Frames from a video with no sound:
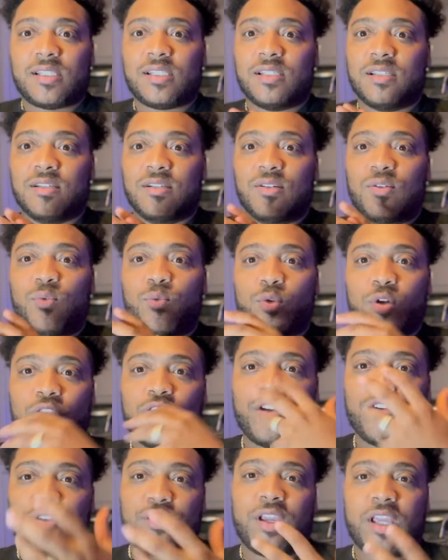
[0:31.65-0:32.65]
to what are
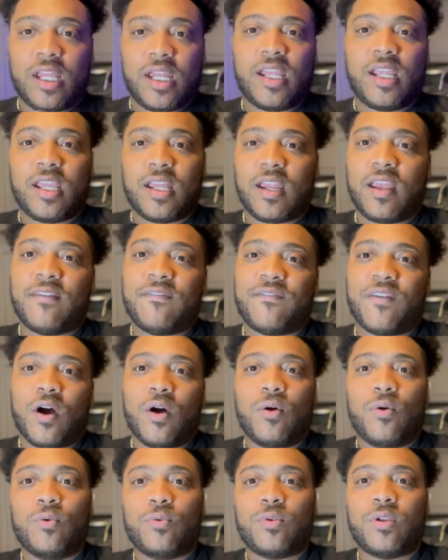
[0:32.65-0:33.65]
you getting in a
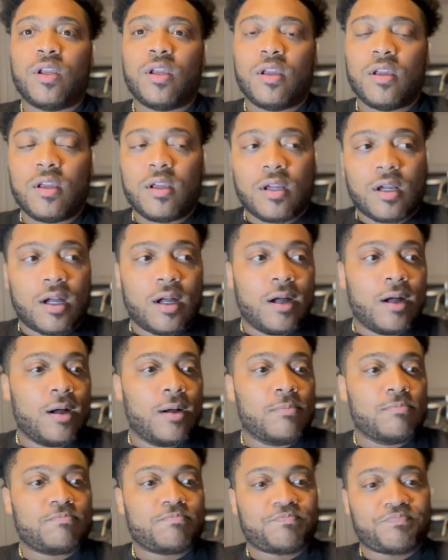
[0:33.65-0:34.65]

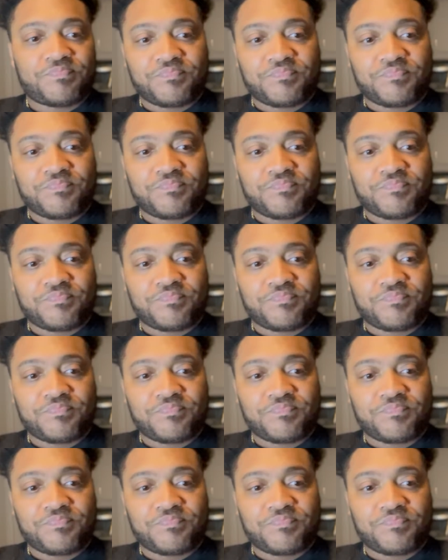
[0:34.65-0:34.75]
phone.